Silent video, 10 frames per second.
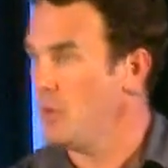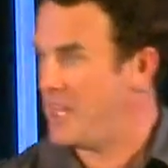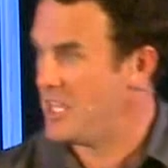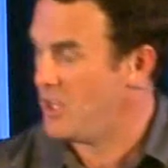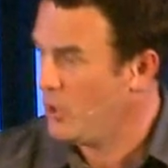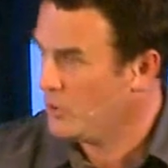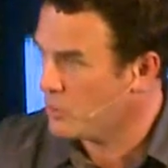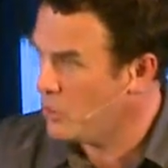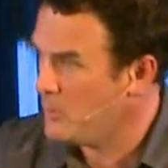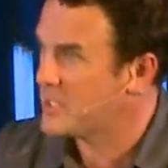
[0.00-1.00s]
when that
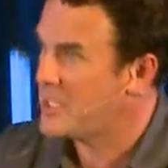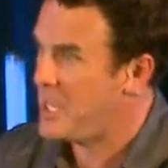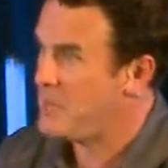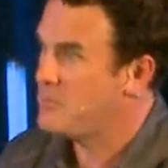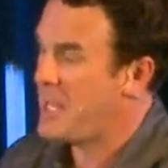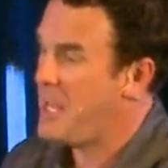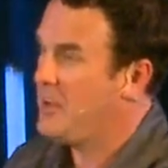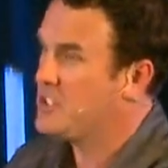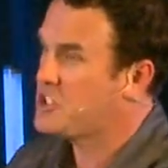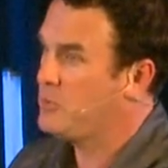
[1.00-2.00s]
older woman came
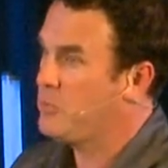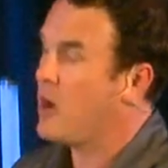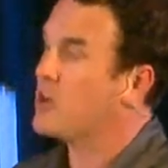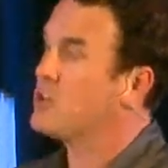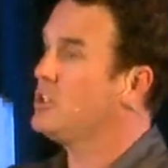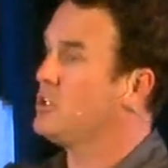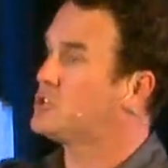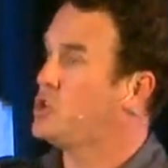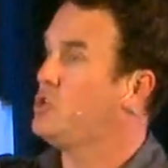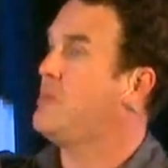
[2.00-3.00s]
down and she brought her little
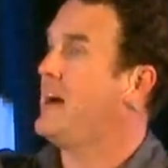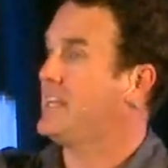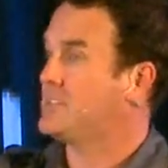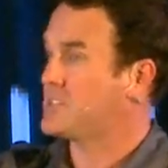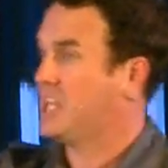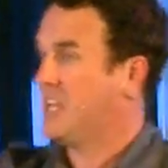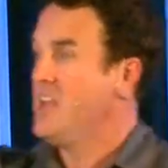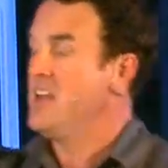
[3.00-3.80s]
two mites that